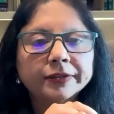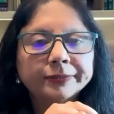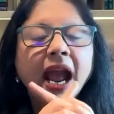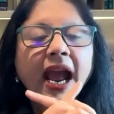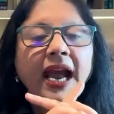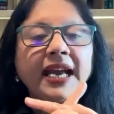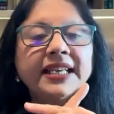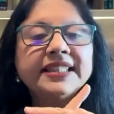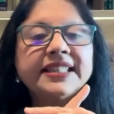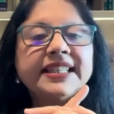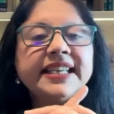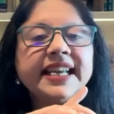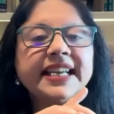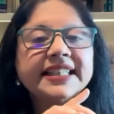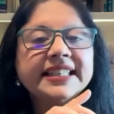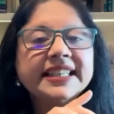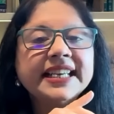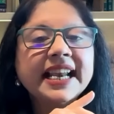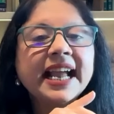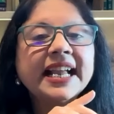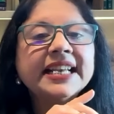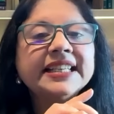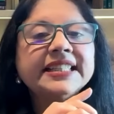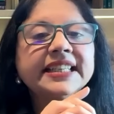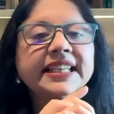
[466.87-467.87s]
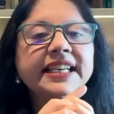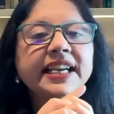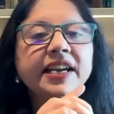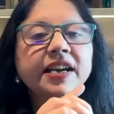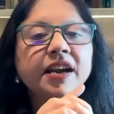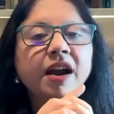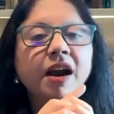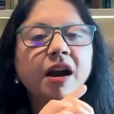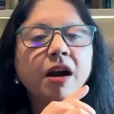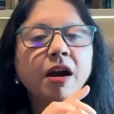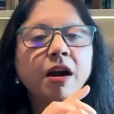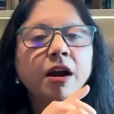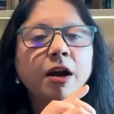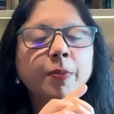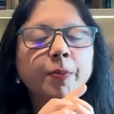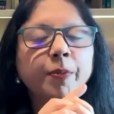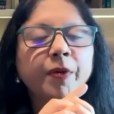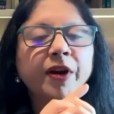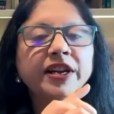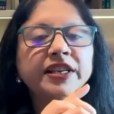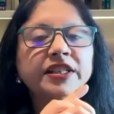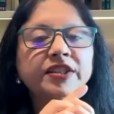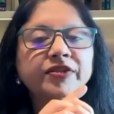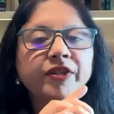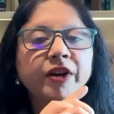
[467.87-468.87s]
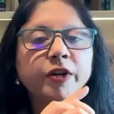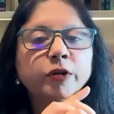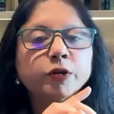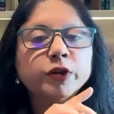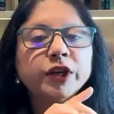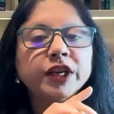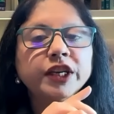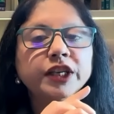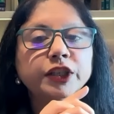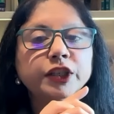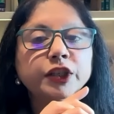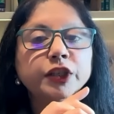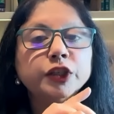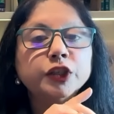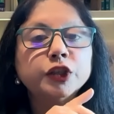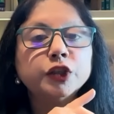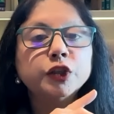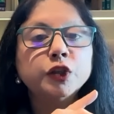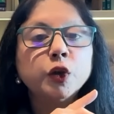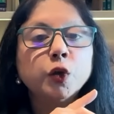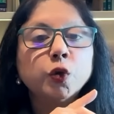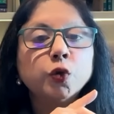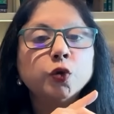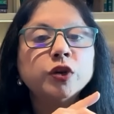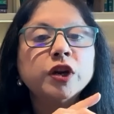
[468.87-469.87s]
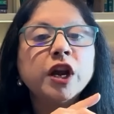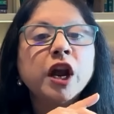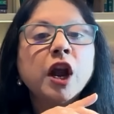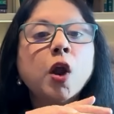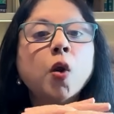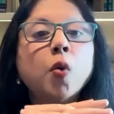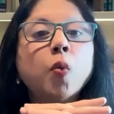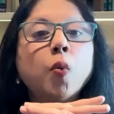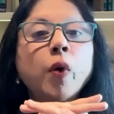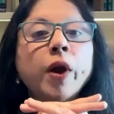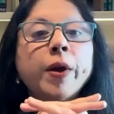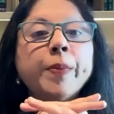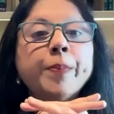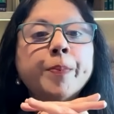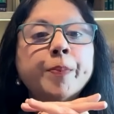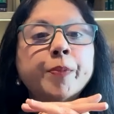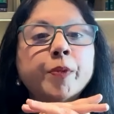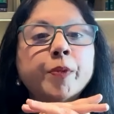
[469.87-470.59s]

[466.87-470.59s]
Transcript: As the Atlantic and Arc Prize Foundations know, when